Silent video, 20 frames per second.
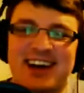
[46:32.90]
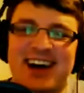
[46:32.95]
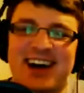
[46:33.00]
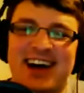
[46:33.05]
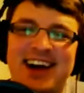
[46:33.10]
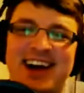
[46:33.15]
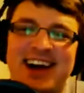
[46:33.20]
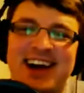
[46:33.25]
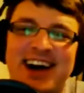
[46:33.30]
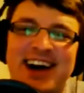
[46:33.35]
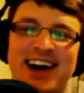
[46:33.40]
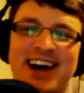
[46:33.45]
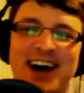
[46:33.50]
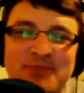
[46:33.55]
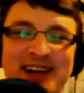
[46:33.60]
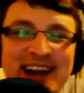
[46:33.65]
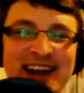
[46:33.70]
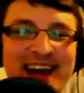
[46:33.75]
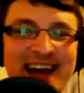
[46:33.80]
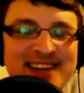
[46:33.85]
I'm
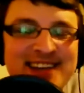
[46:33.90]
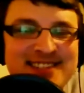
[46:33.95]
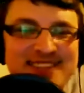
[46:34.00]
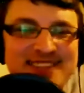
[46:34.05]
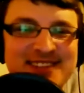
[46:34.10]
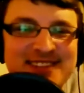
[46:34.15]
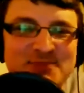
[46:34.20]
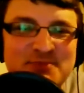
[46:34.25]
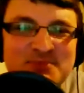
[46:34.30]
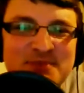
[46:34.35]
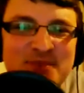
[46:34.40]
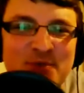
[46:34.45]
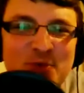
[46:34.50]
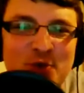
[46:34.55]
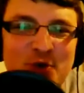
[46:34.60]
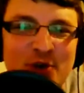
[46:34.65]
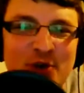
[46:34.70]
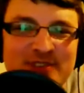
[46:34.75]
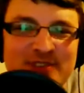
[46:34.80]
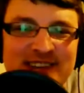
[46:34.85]
glad we've
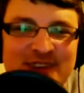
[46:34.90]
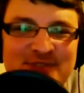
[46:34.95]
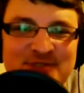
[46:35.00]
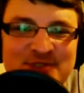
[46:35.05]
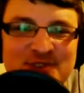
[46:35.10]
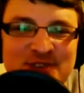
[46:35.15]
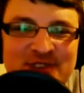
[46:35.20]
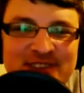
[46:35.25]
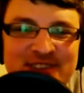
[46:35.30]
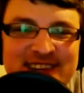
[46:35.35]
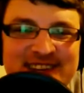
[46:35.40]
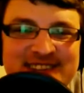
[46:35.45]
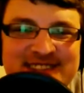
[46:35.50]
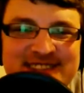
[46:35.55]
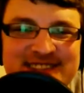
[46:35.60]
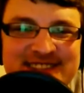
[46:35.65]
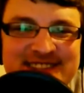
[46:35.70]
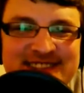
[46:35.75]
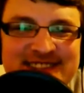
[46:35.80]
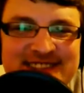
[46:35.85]
all got together and done
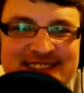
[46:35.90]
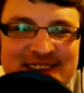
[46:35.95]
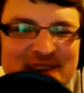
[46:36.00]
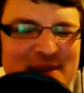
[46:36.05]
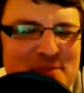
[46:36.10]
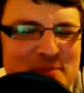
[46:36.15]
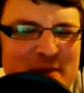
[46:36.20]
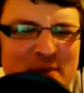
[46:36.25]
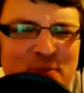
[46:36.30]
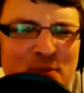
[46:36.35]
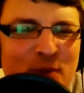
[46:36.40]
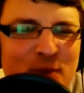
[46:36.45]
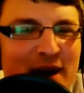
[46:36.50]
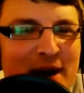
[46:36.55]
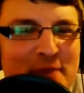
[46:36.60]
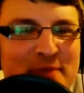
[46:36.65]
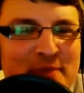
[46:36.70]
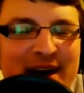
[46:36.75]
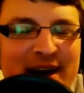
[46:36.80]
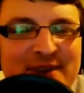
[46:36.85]
this. It's only been,
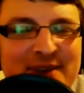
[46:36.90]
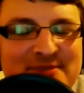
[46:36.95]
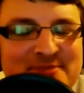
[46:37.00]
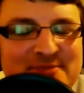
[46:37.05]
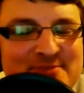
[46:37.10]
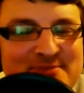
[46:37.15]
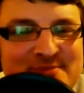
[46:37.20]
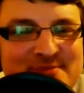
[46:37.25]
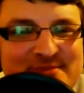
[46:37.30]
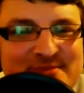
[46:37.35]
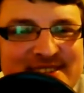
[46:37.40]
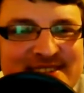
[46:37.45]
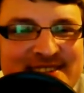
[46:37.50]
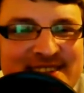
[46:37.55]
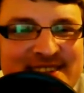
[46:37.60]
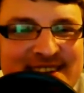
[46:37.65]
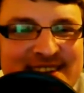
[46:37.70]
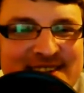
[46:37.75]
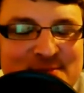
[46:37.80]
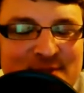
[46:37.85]
about
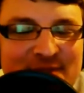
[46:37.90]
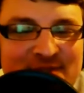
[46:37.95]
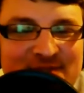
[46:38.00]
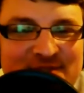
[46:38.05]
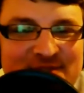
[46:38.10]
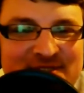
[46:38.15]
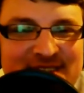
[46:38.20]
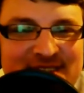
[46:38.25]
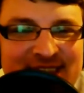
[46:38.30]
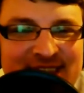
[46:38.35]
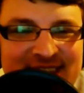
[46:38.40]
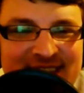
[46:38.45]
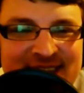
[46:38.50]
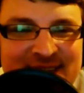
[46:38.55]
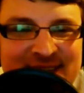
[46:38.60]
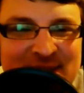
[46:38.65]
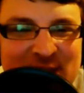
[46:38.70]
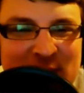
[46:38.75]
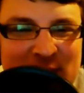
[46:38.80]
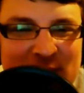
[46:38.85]
6 months in the